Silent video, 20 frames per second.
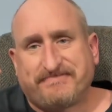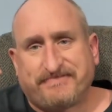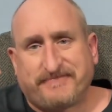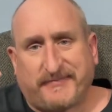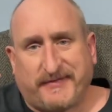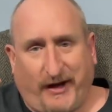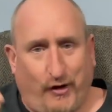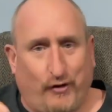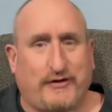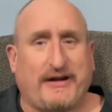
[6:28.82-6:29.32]

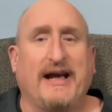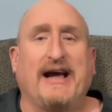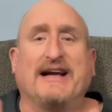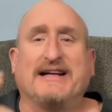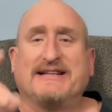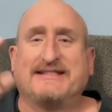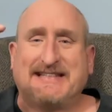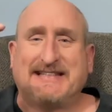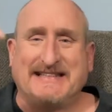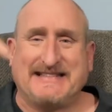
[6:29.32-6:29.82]
Okay,
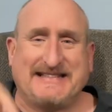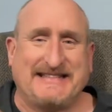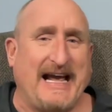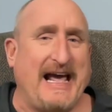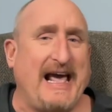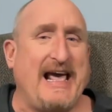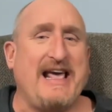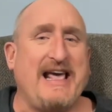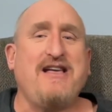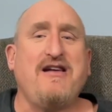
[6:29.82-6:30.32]

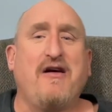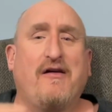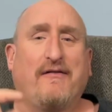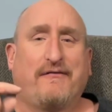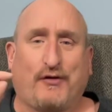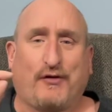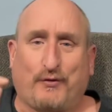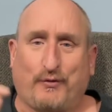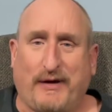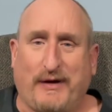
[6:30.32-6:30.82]
today,
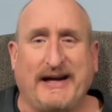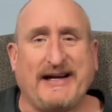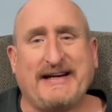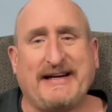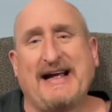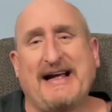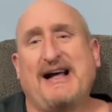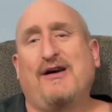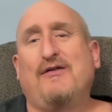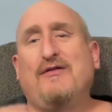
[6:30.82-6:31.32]
for right
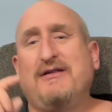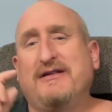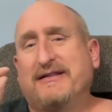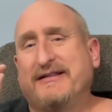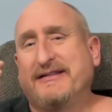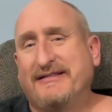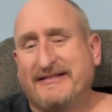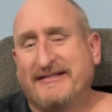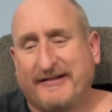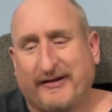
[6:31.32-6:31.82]
now,
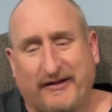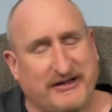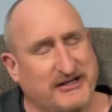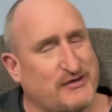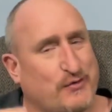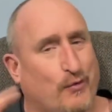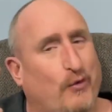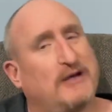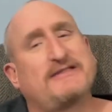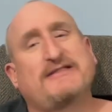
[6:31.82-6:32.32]

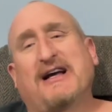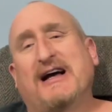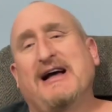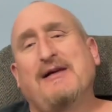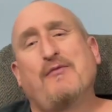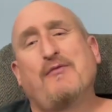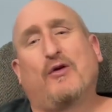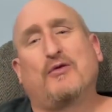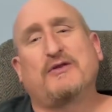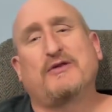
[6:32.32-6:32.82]
this one
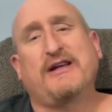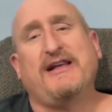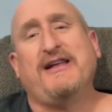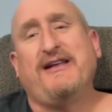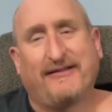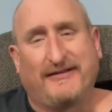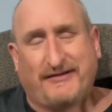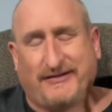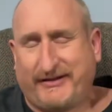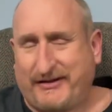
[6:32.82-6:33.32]
time
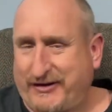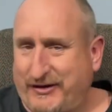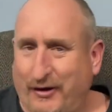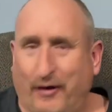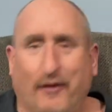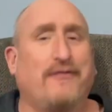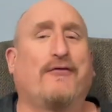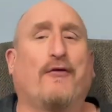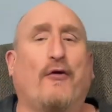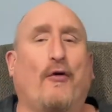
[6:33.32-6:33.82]
only,
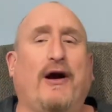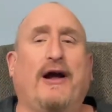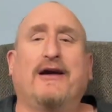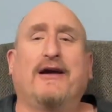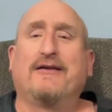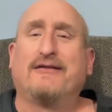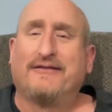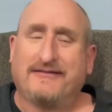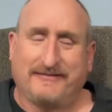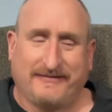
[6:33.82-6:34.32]
go for it.
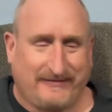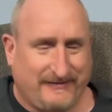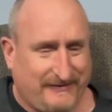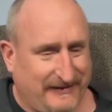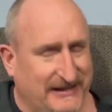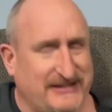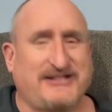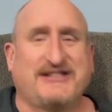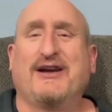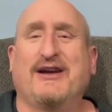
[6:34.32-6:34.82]

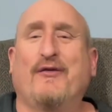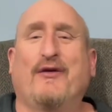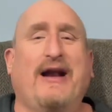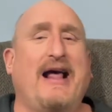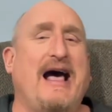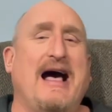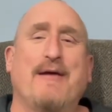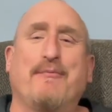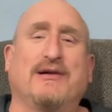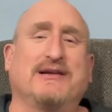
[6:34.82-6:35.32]
Let's see what
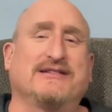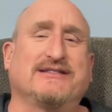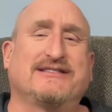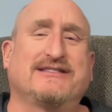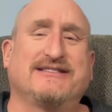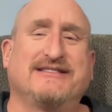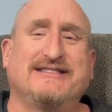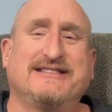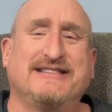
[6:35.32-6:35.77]
happens.